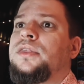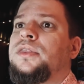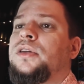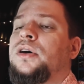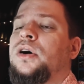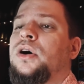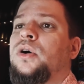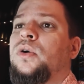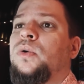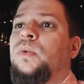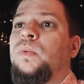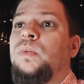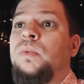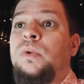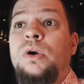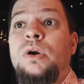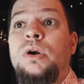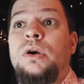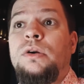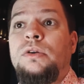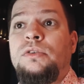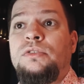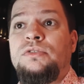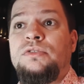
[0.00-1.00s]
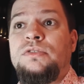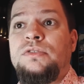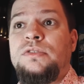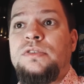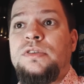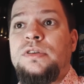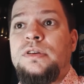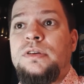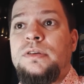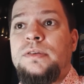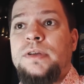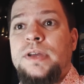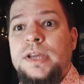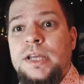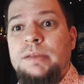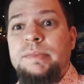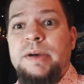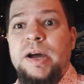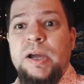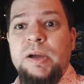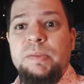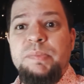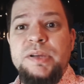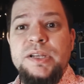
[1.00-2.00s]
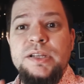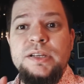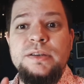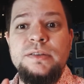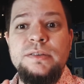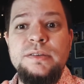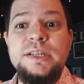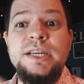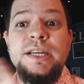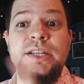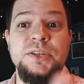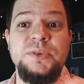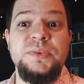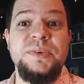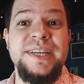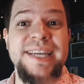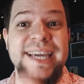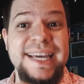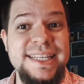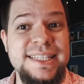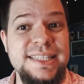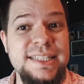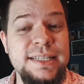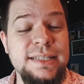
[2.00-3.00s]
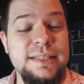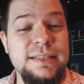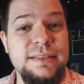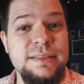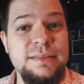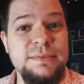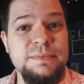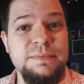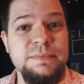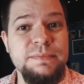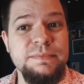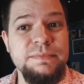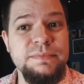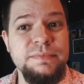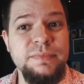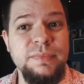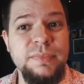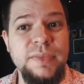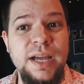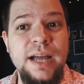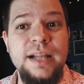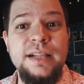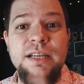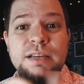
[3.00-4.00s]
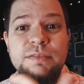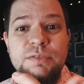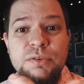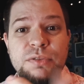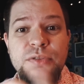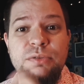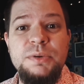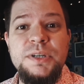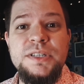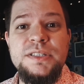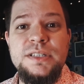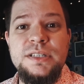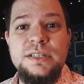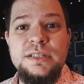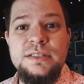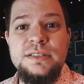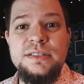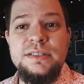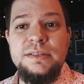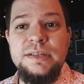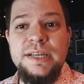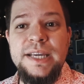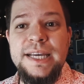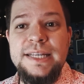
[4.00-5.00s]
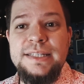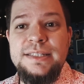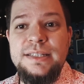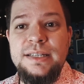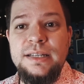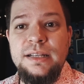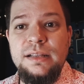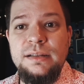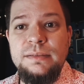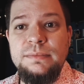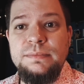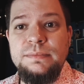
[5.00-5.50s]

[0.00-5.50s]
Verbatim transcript: The worst, in my opinion, can you guess it? I'll give you 3 seconds to guess it.